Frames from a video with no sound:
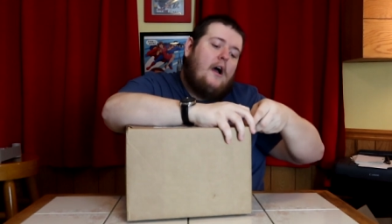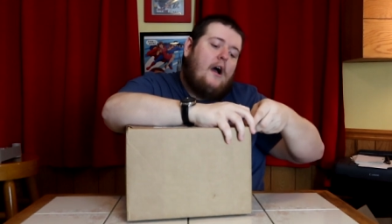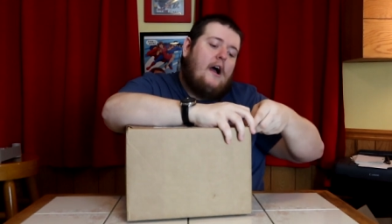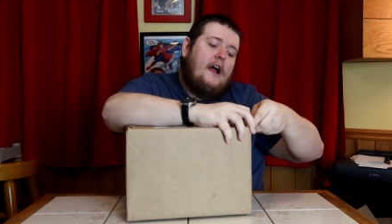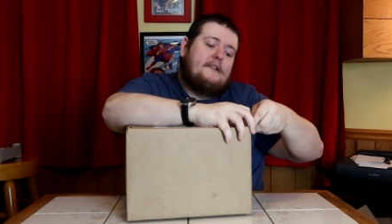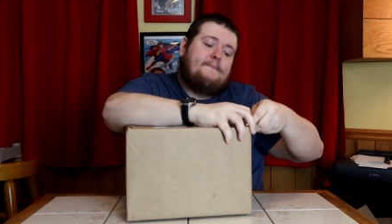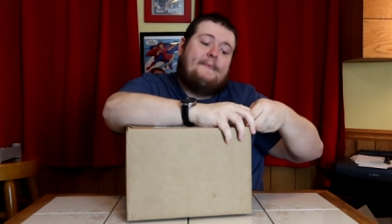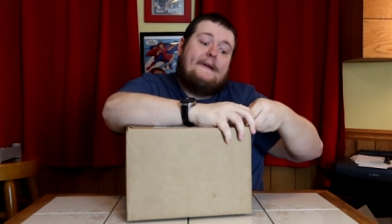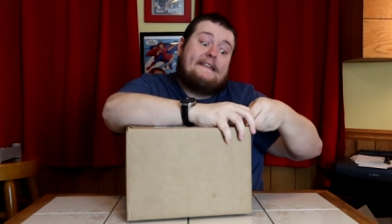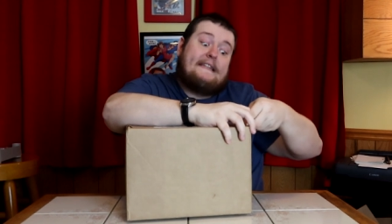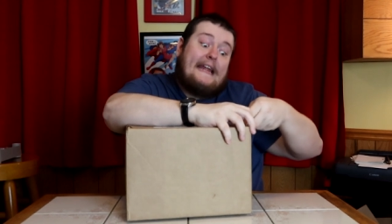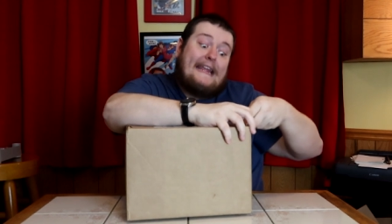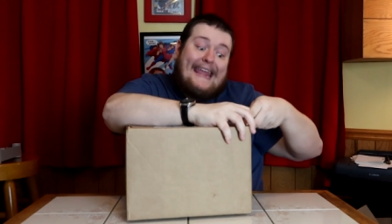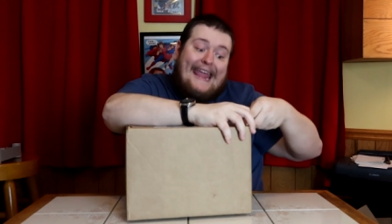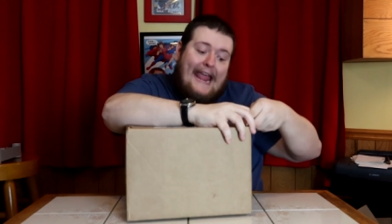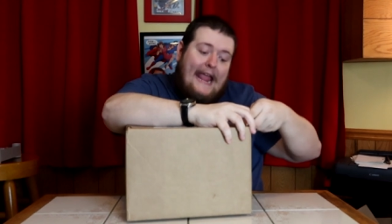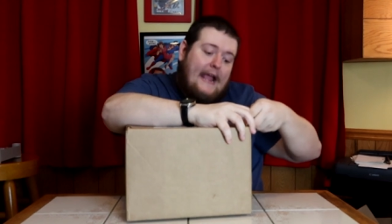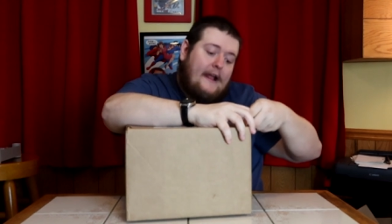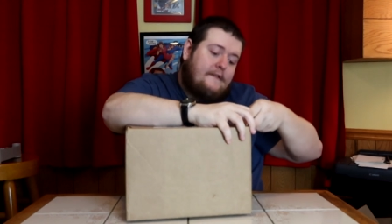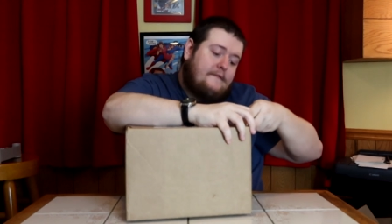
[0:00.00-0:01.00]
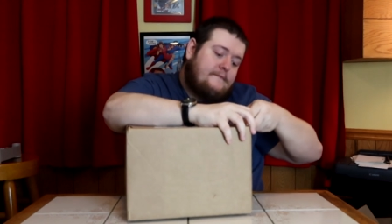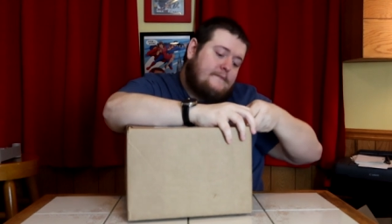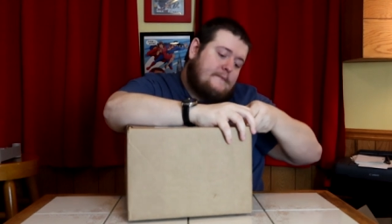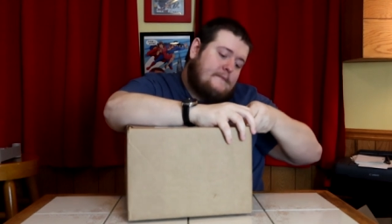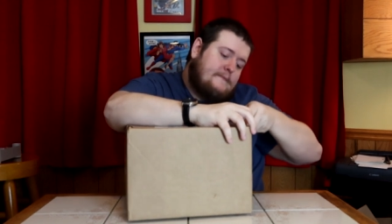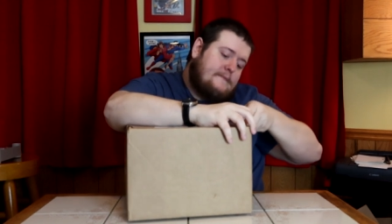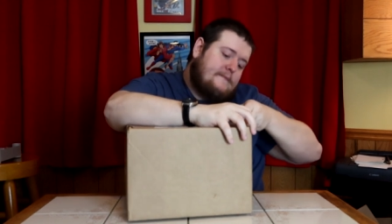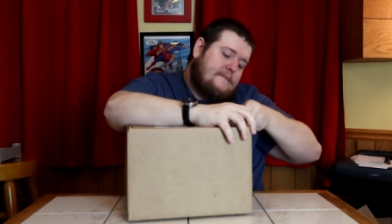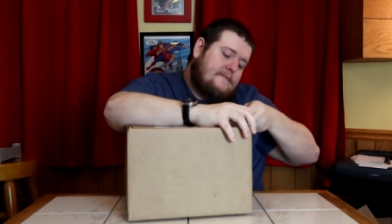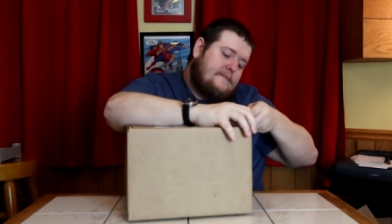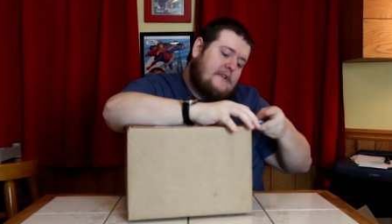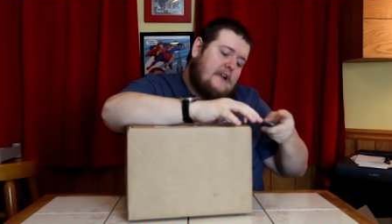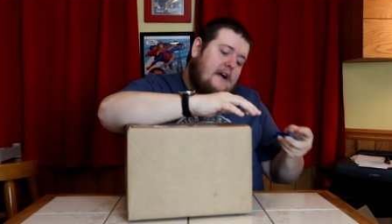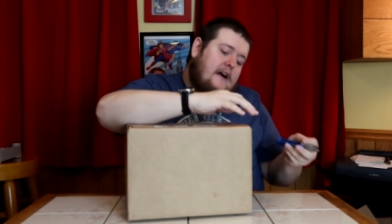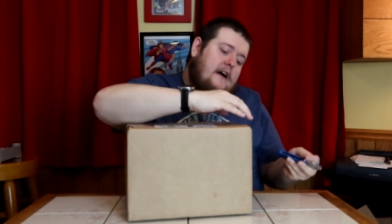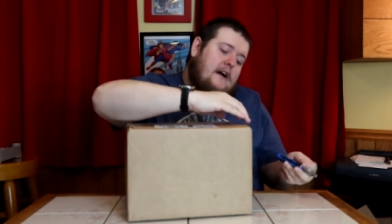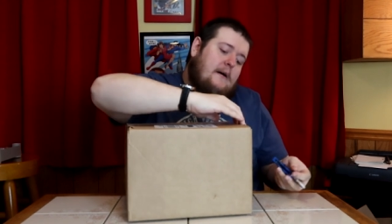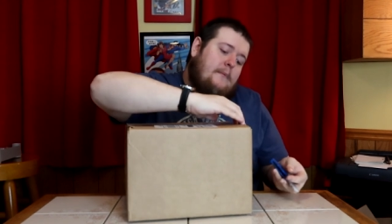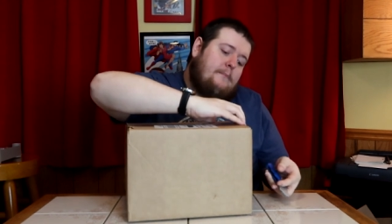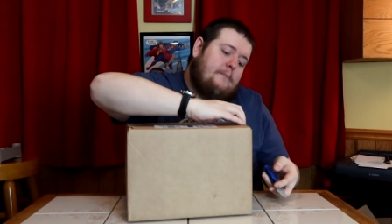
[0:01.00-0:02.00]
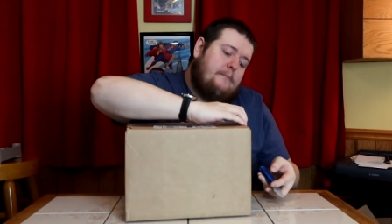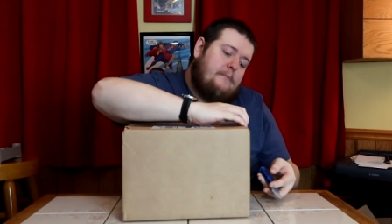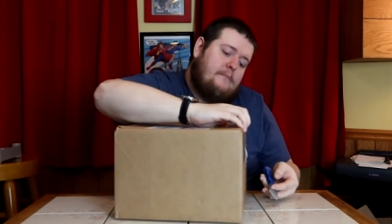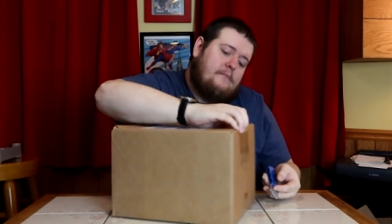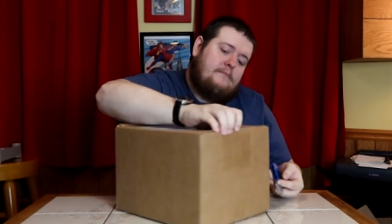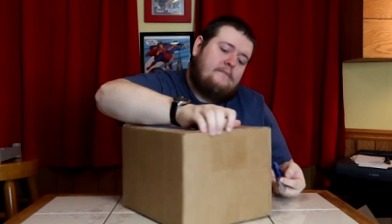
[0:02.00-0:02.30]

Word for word: uh, as best I can. Um,